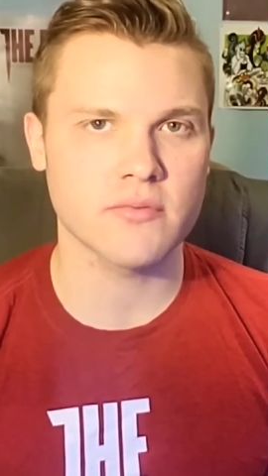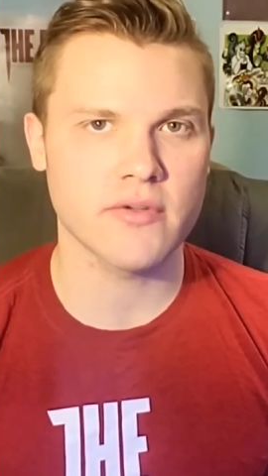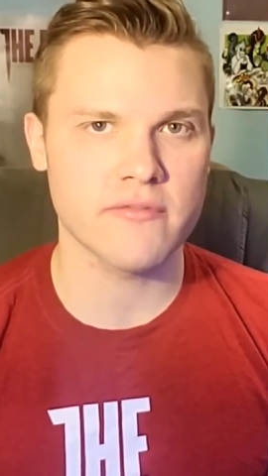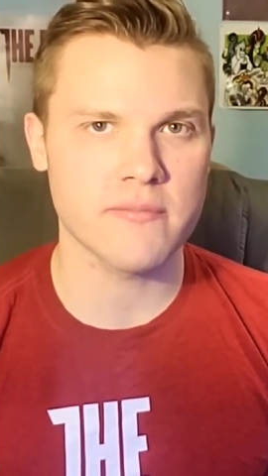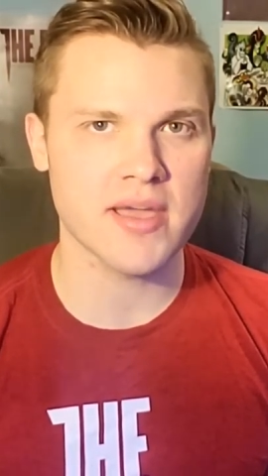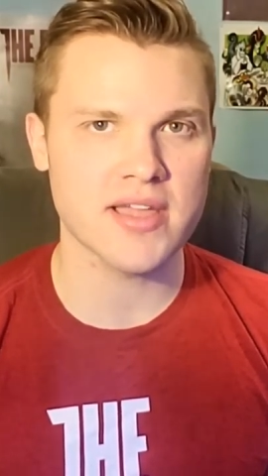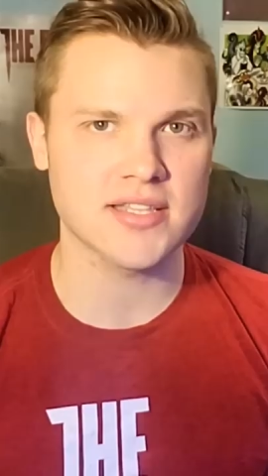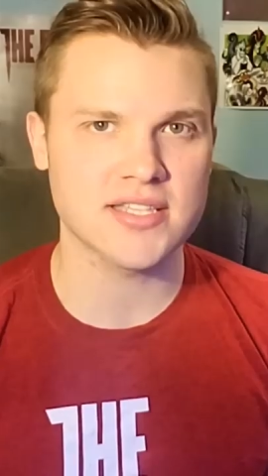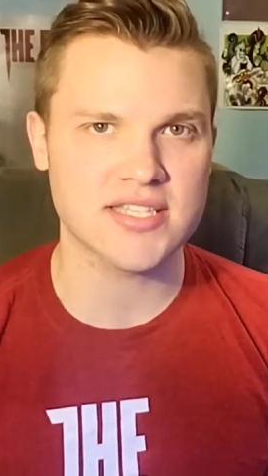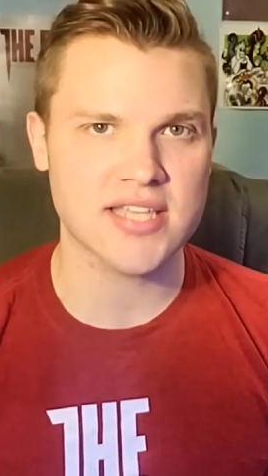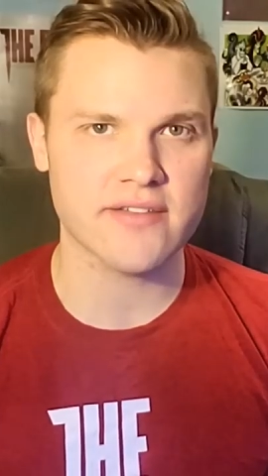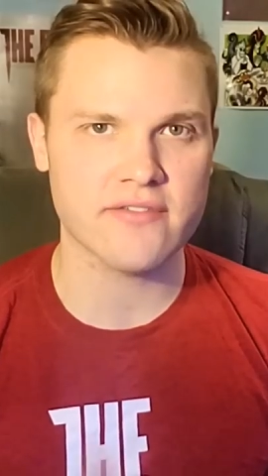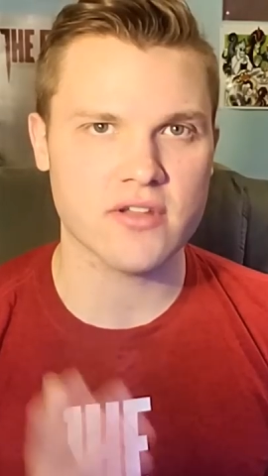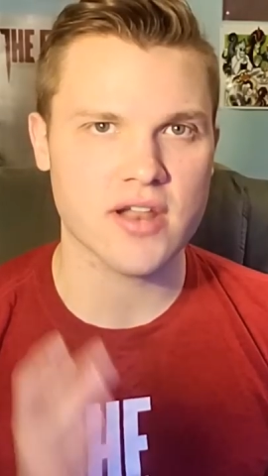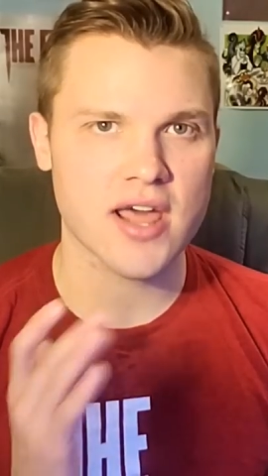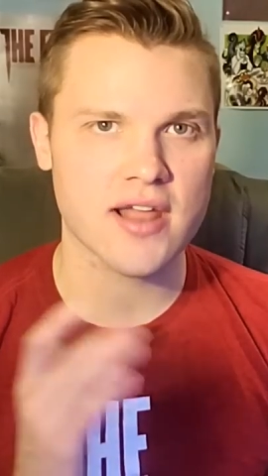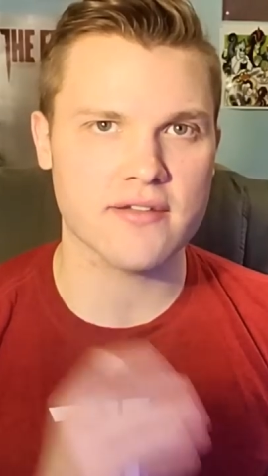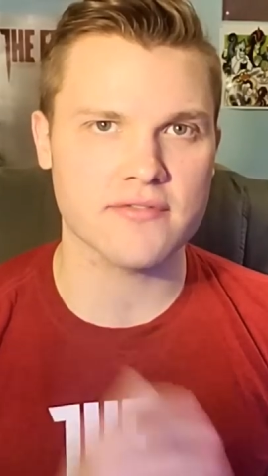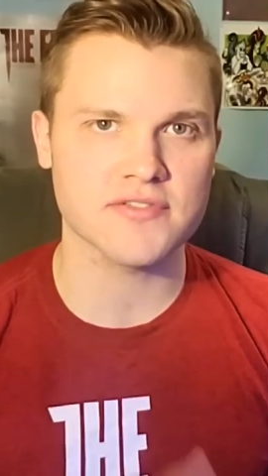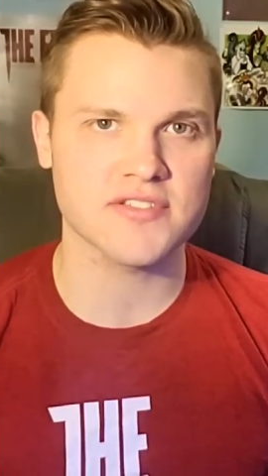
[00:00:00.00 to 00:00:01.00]
We've made
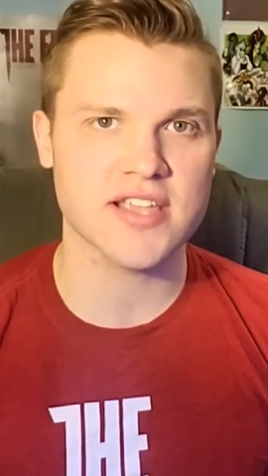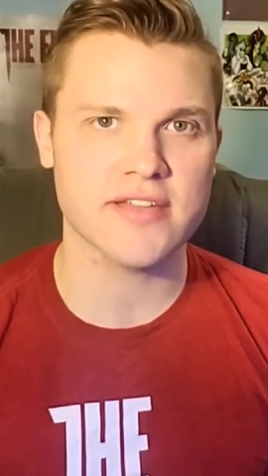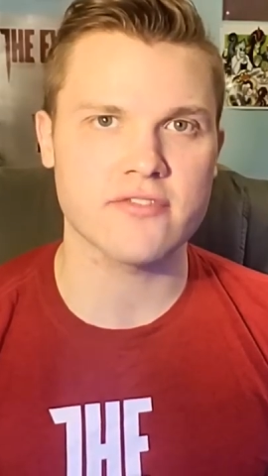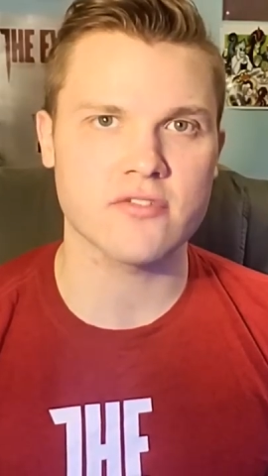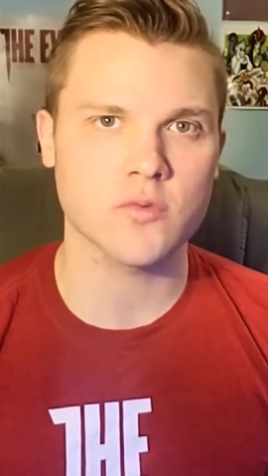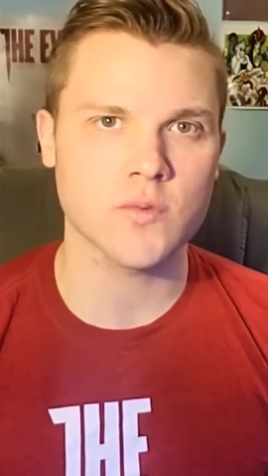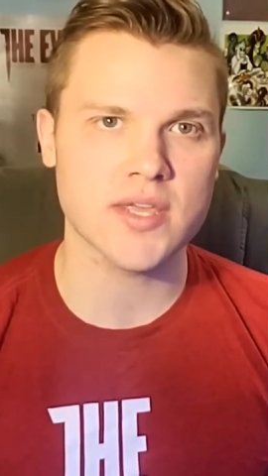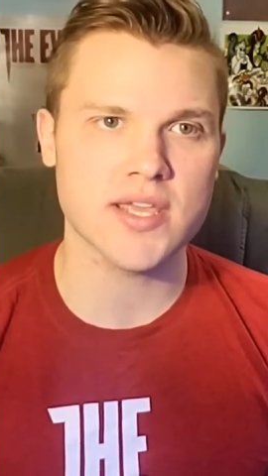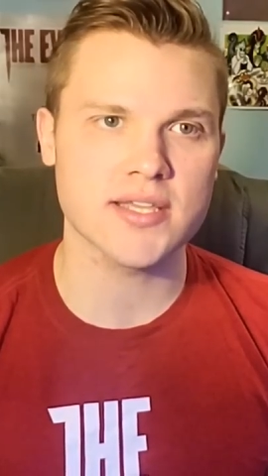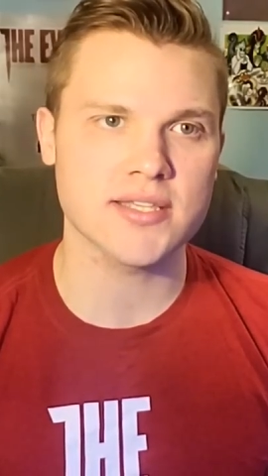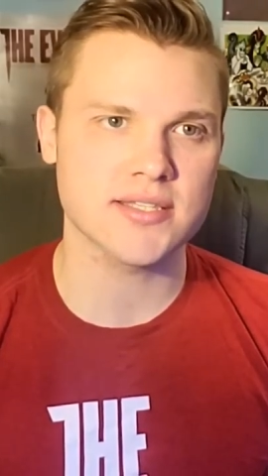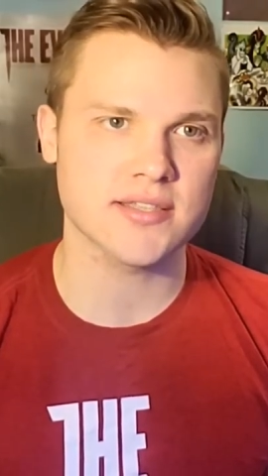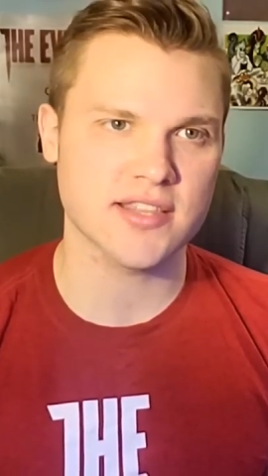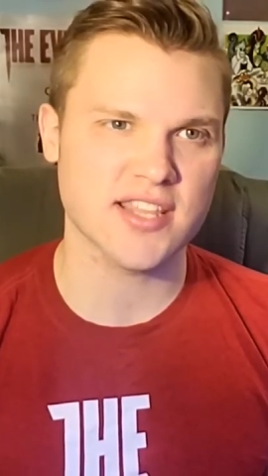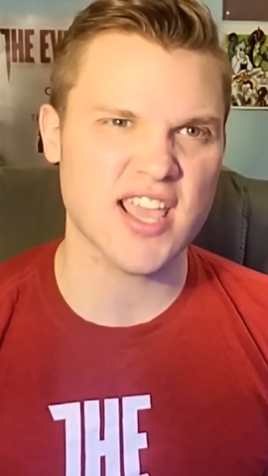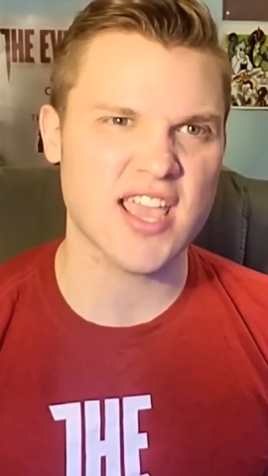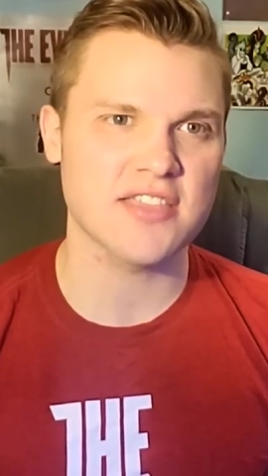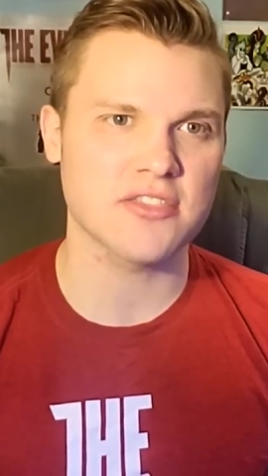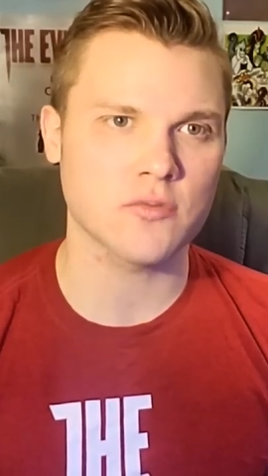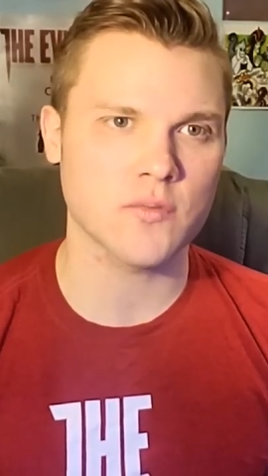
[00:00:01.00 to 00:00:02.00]
seven out of seven weeks,
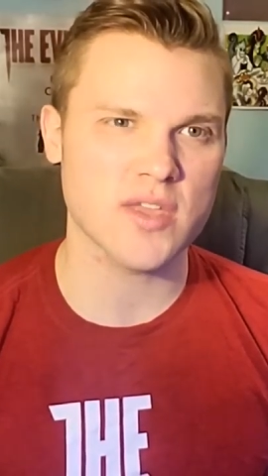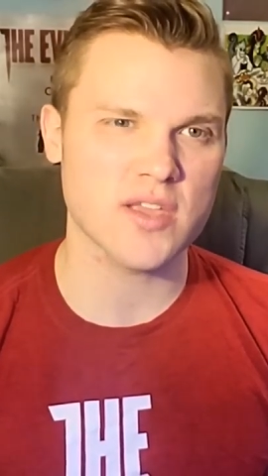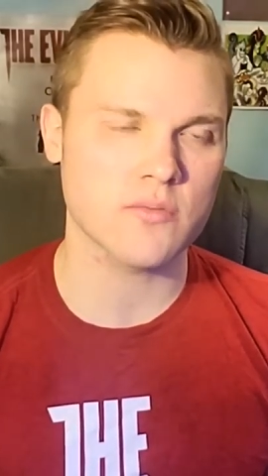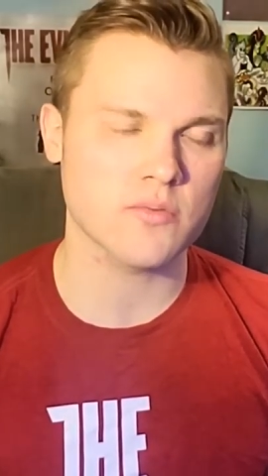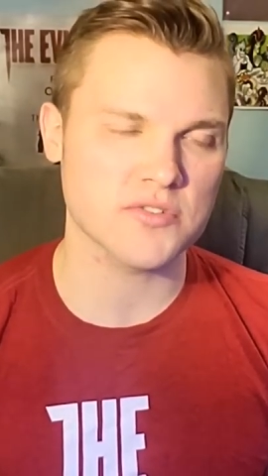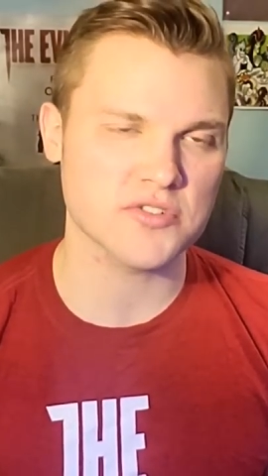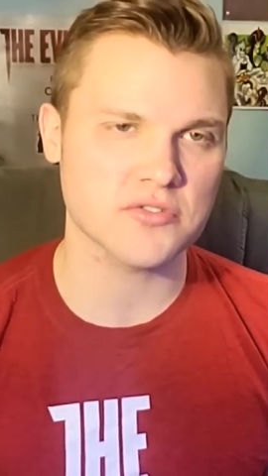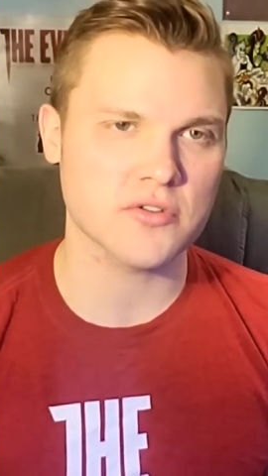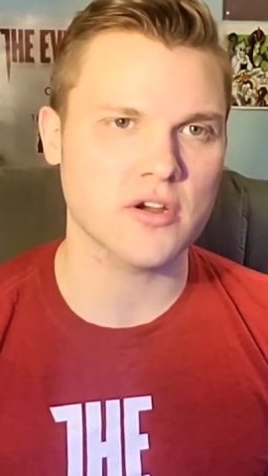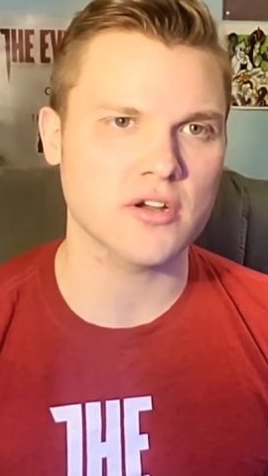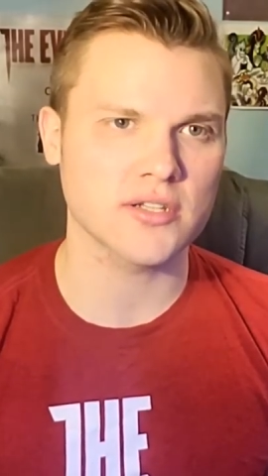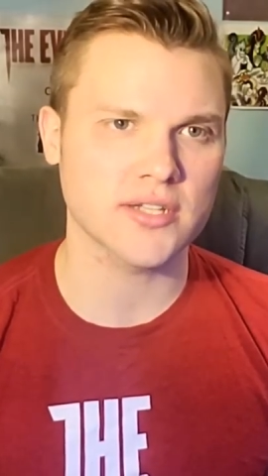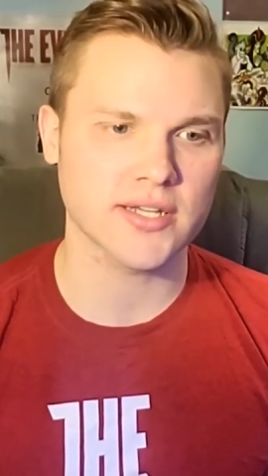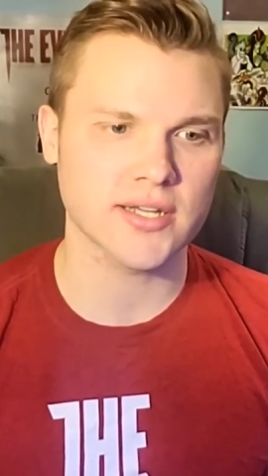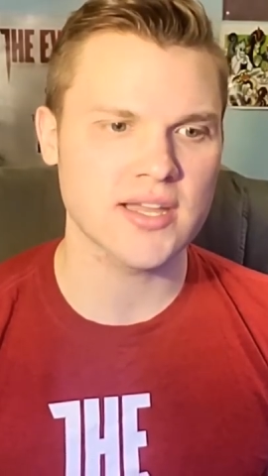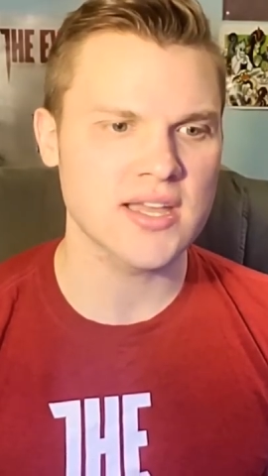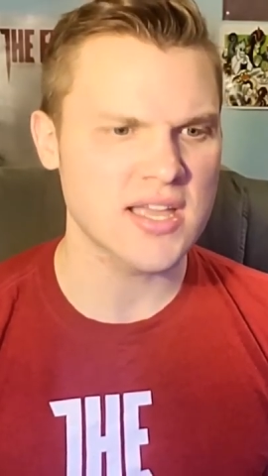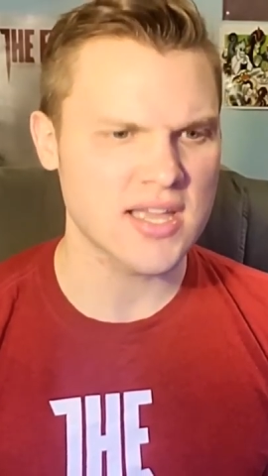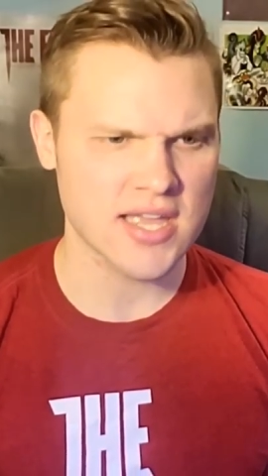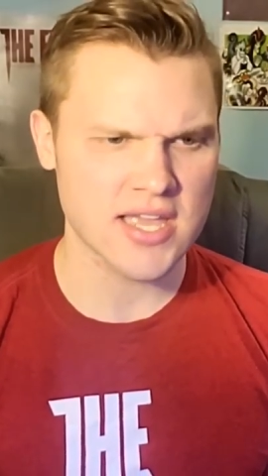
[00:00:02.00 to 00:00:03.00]
and the eighth week we're struggling.